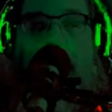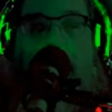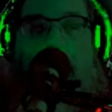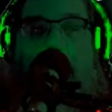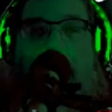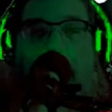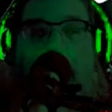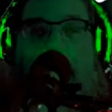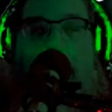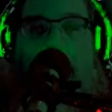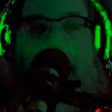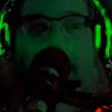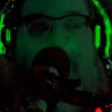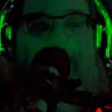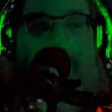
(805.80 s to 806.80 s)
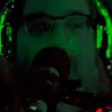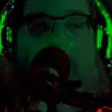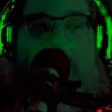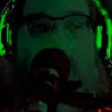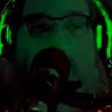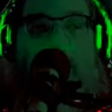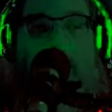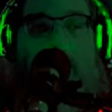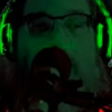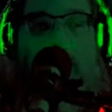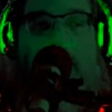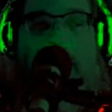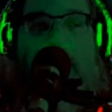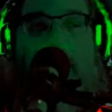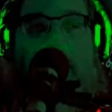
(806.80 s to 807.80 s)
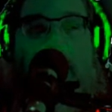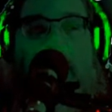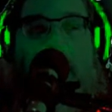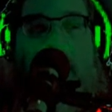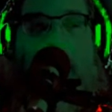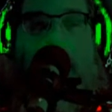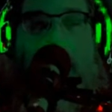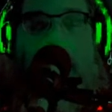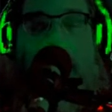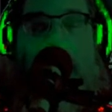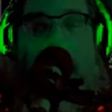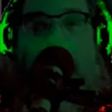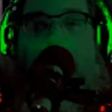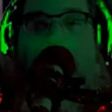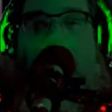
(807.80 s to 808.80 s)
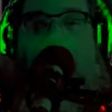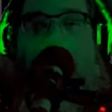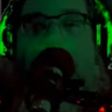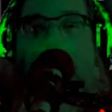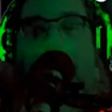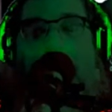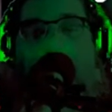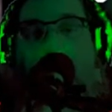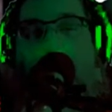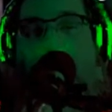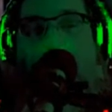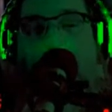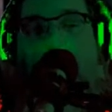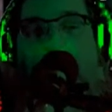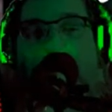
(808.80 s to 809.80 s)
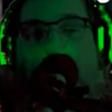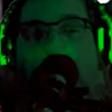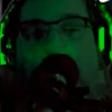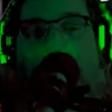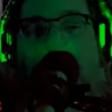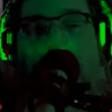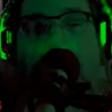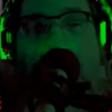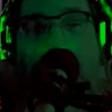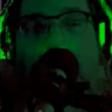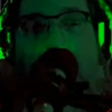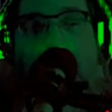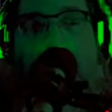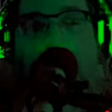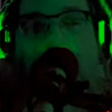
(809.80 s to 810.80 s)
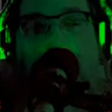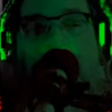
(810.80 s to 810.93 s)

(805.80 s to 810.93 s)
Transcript: Walk away, hey, walk away. And no, I don't have a problem with them making fun of her.